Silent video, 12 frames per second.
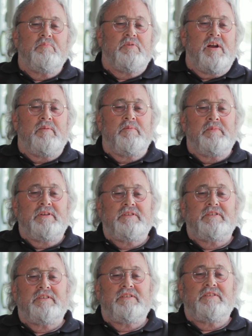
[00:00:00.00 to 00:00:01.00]
of the problem
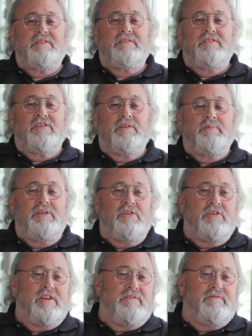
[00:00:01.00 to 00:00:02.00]
is, is they're going to be
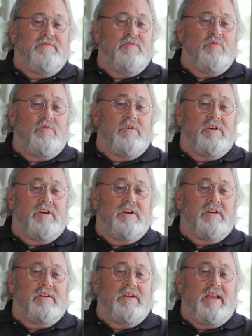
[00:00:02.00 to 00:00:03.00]
looking
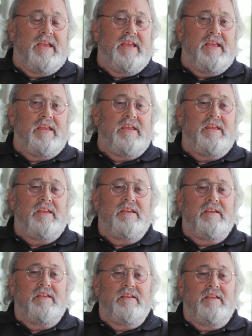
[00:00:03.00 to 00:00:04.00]
for a
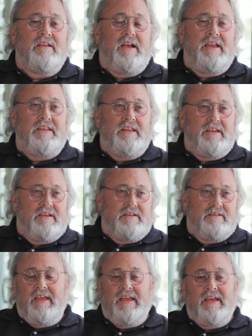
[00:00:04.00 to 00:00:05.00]
idea.
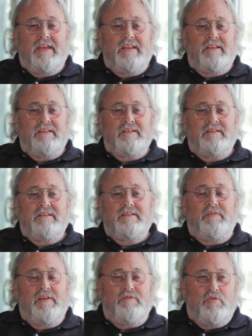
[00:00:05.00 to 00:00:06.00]
And
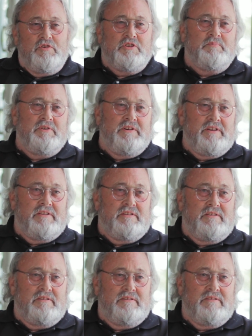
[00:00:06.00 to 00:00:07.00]
if you have no
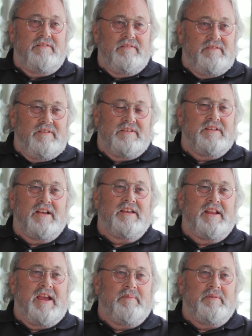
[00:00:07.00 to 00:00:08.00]
experience, it's not
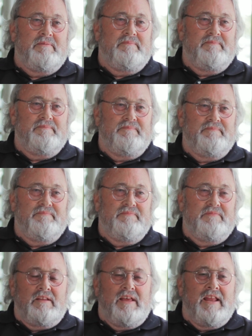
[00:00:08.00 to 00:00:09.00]
going to happen. Okay.
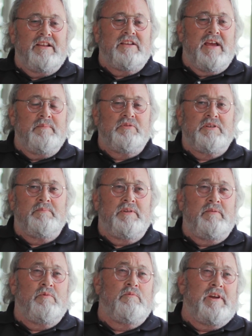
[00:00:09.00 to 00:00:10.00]
A lot of times
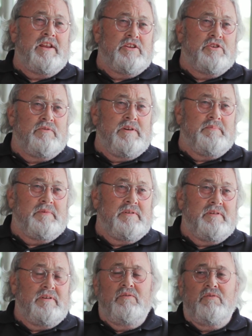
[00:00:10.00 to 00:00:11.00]
somebody will write a
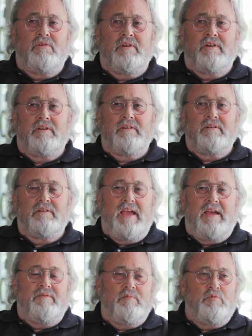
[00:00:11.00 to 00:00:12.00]
script or
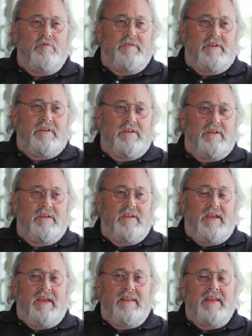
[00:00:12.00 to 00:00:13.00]
have a movie,
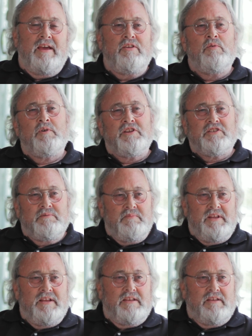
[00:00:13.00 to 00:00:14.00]
and now you want to
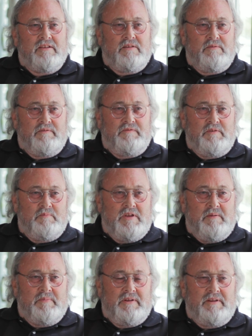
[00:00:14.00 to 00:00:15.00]
submit it to a film
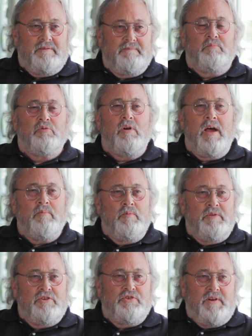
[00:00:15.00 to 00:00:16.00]
company. The
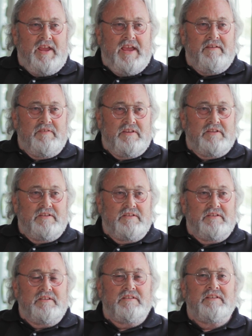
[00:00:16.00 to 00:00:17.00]
problem that you have
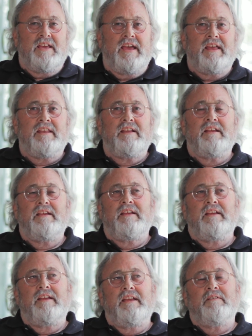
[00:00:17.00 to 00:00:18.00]
is, is that
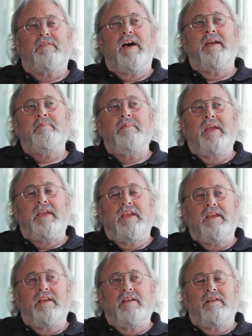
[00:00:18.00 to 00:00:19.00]
If I'm
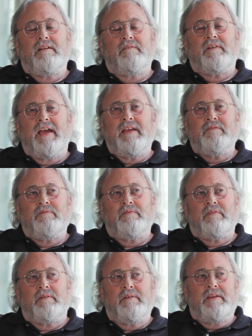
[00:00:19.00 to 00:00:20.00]
making, if I have
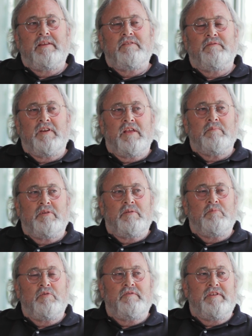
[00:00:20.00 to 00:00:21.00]
in development
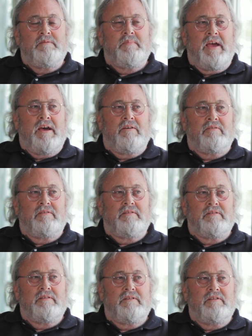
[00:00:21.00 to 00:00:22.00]
a movie about,
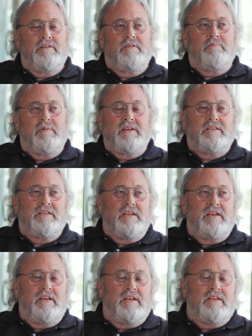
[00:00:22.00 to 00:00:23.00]
you know, my
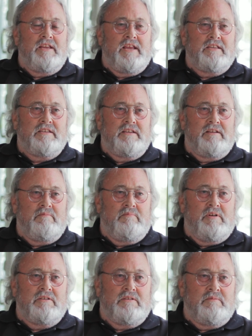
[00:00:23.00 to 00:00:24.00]
singing and dancing
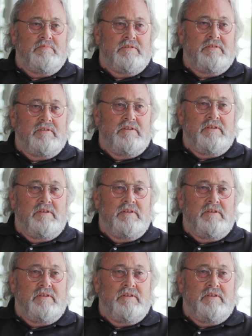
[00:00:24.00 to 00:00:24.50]
Muslims,